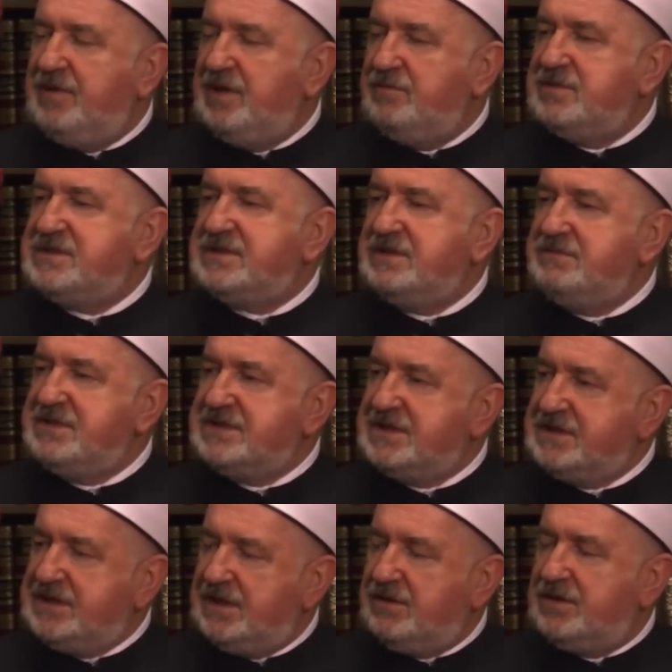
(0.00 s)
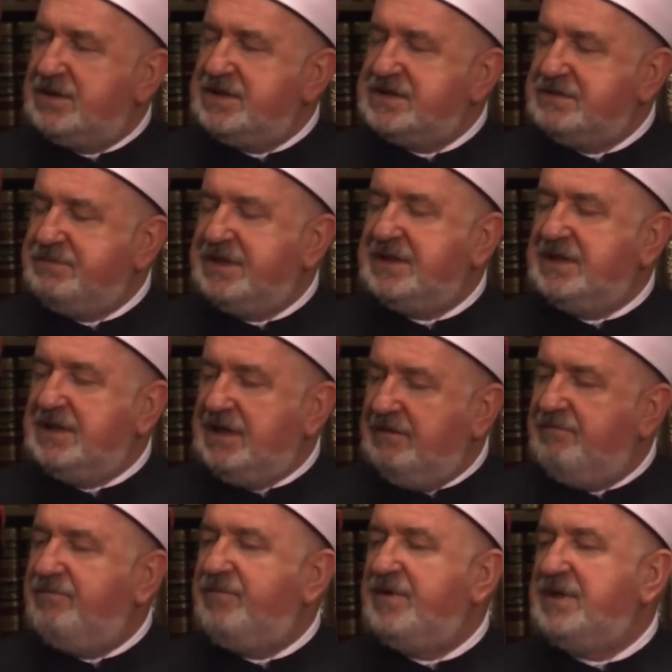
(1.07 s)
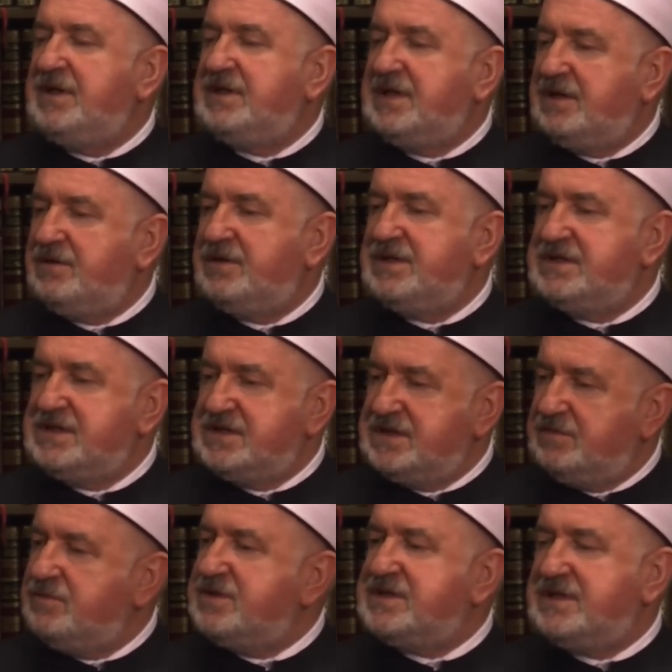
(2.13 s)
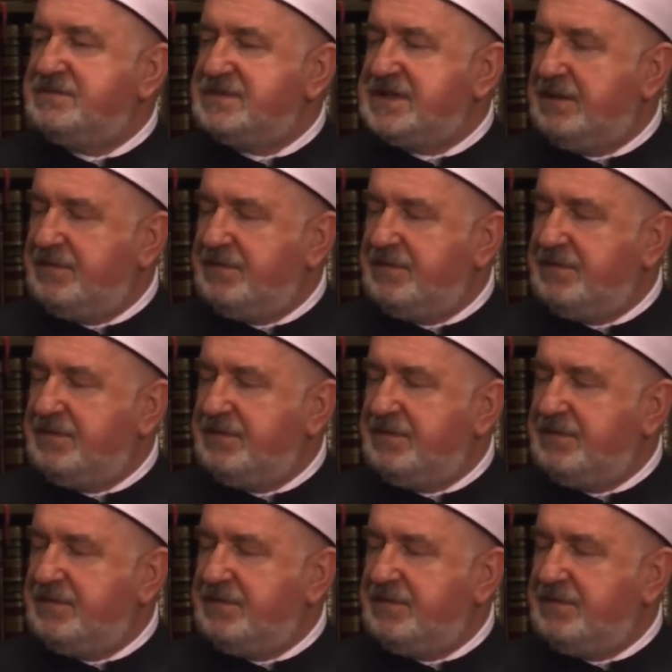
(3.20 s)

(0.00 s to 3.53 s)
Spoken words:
Muslim is a terrorist, but every terrorist is a Muslim somehow.